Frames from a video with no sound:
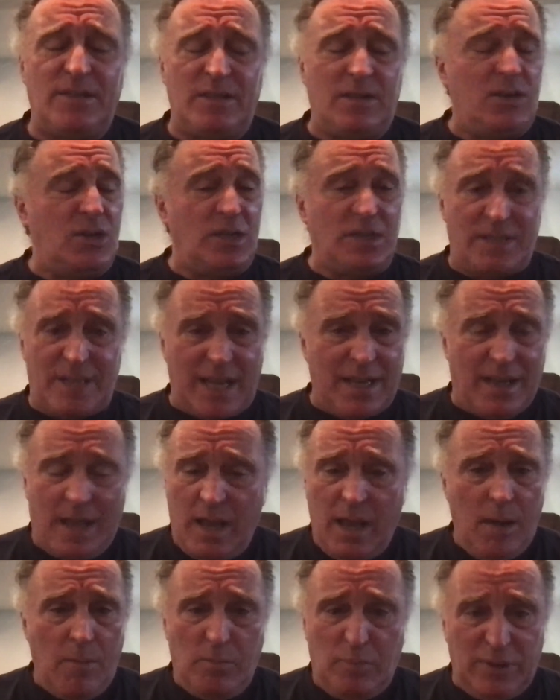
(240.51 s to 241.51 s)
she said,
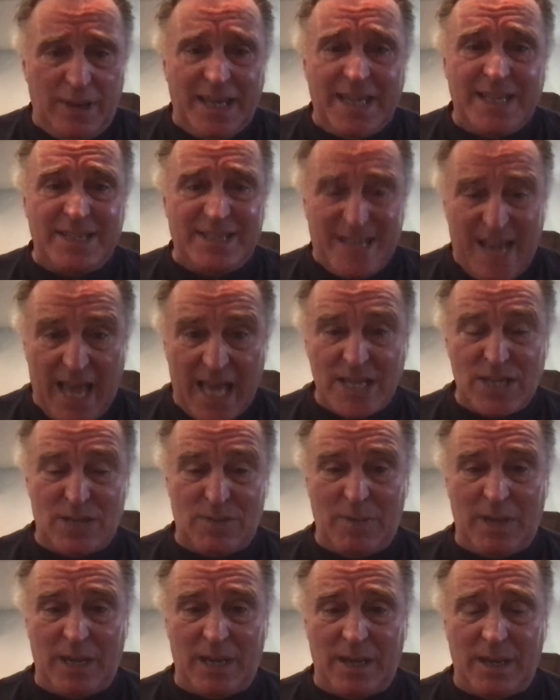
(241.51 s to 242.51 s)
please test
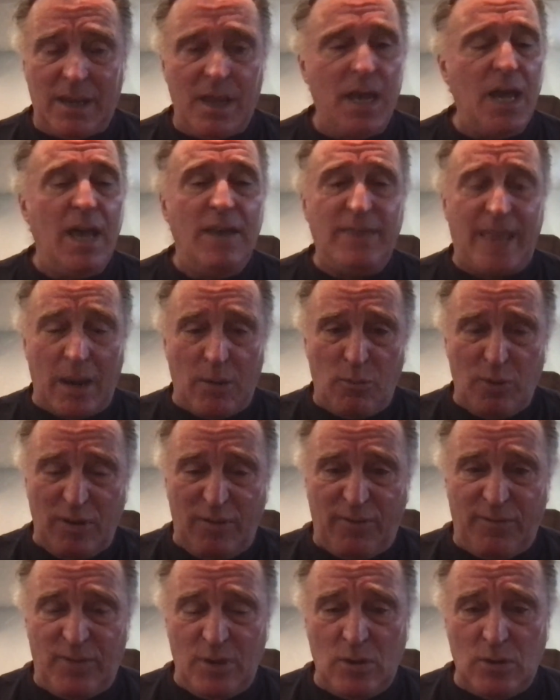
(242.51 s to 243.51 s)
me. They
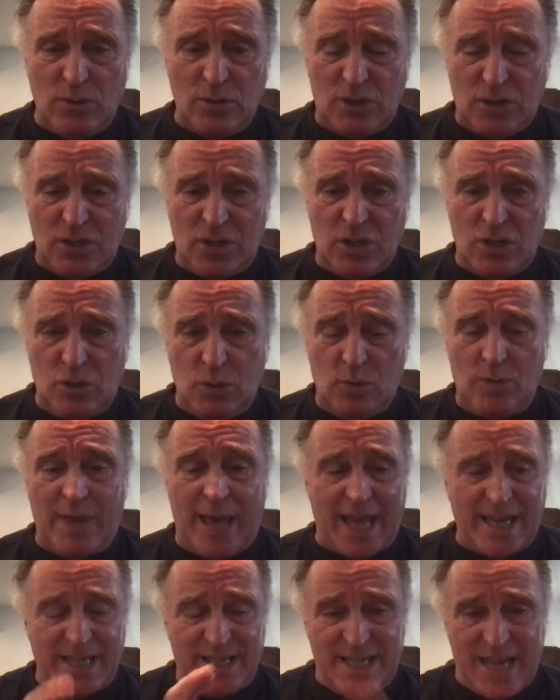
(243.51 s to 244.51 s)
refused to do
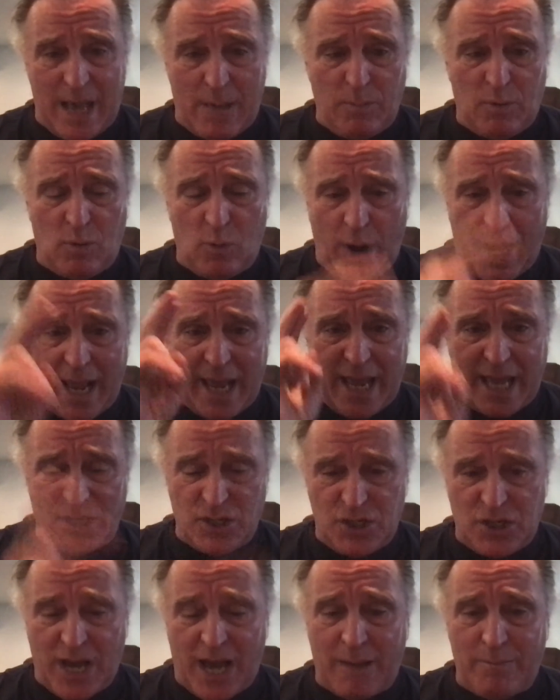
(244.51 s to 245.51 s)
that. Deb Gray and
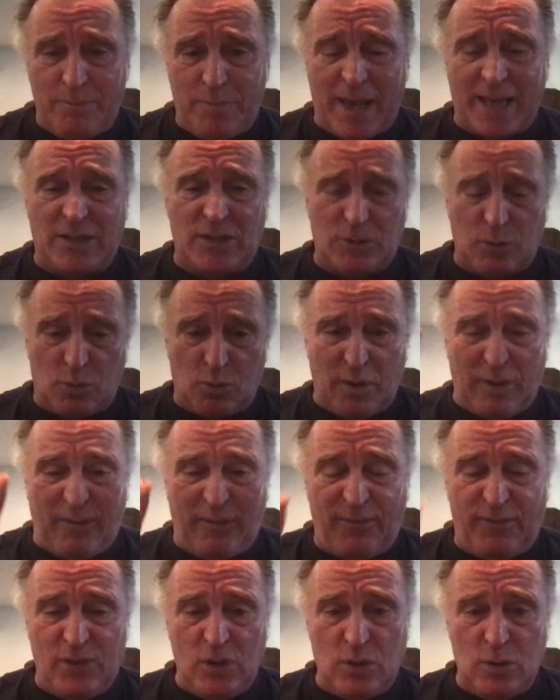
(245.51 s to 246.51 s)
John Bexler
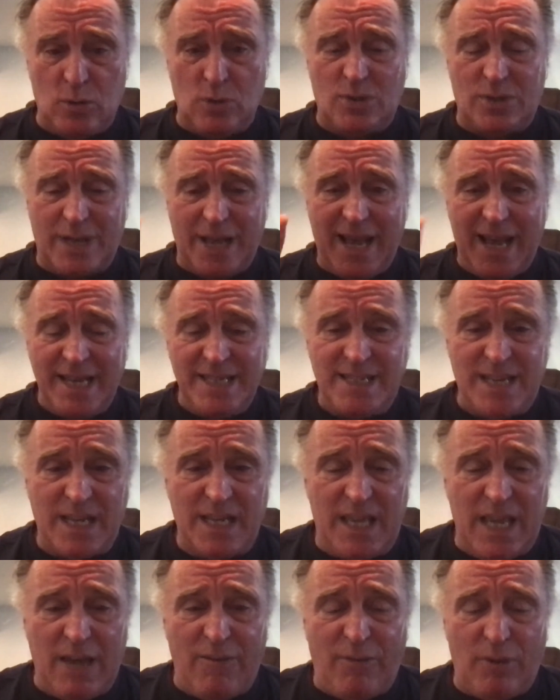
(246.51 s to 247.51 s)
refused to
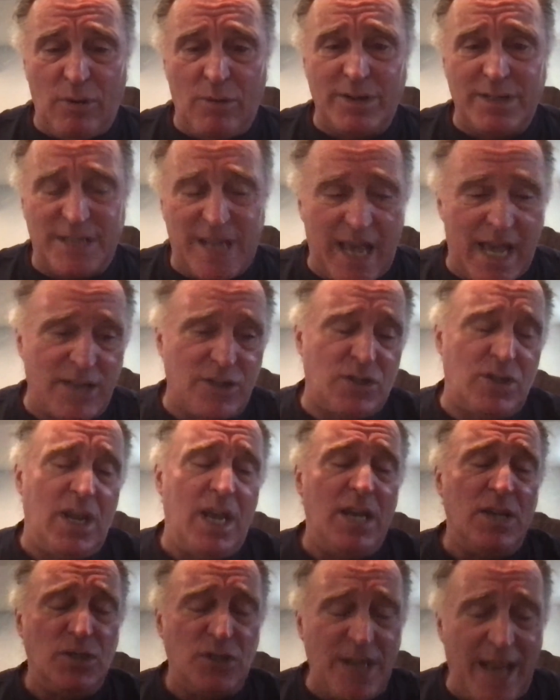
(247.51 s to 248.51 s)
give her a test.
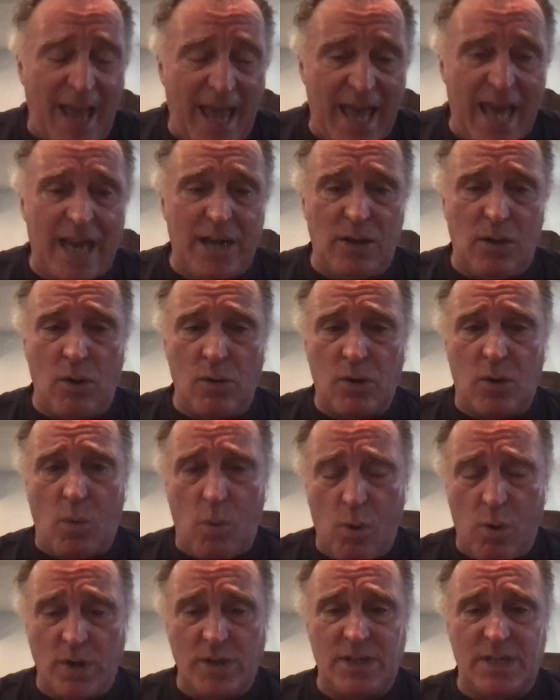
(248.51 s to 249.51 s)
She had to go to
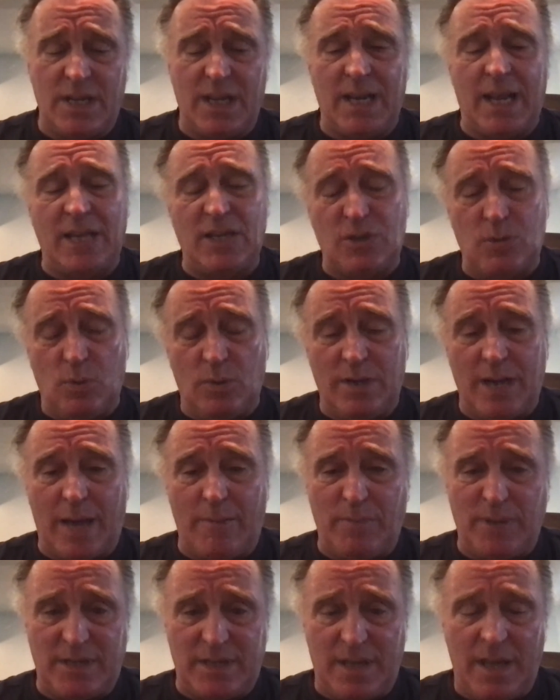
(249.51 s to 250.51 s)
quarantine and she will not
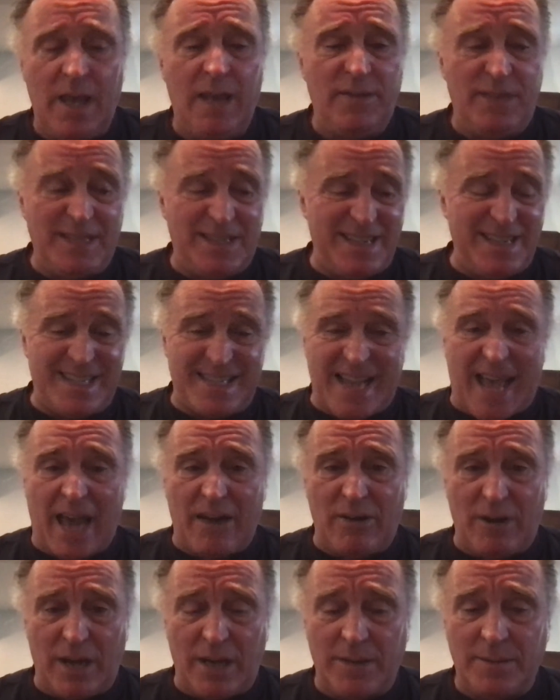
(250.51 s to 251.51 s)
be, this is
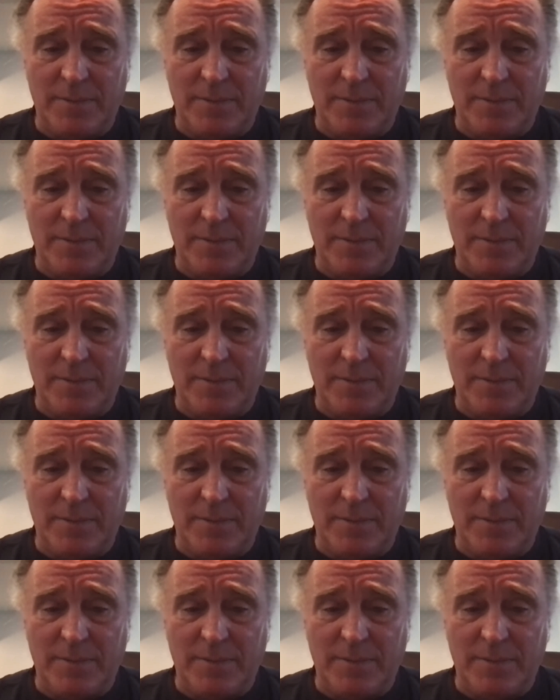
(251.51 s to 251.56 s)
Saturday.